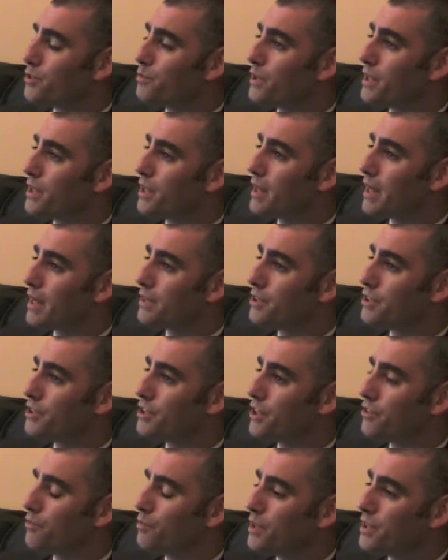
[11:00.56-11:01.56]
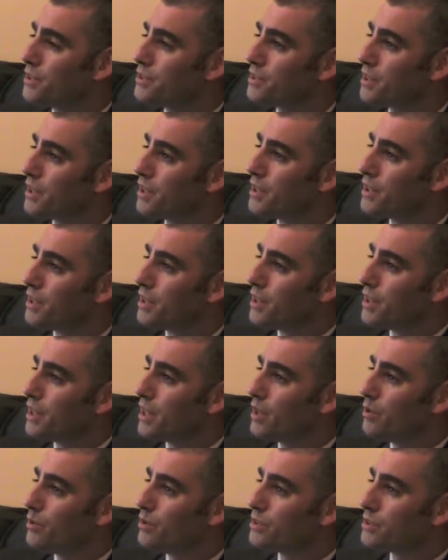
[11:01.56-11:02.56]
been elected Chief Minister,
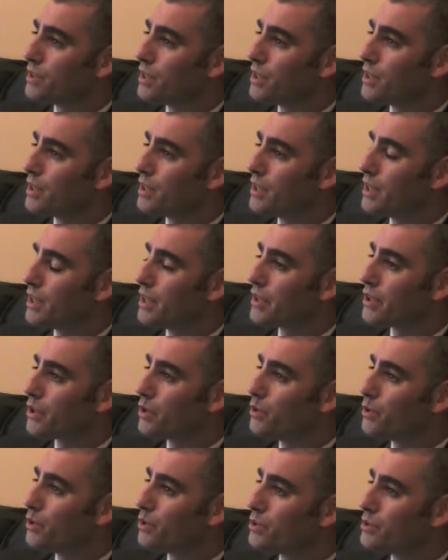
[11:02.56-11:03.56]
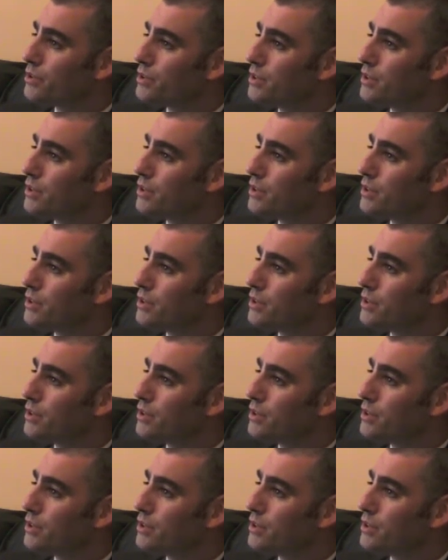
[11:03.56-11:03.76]
it was Ian Gorst.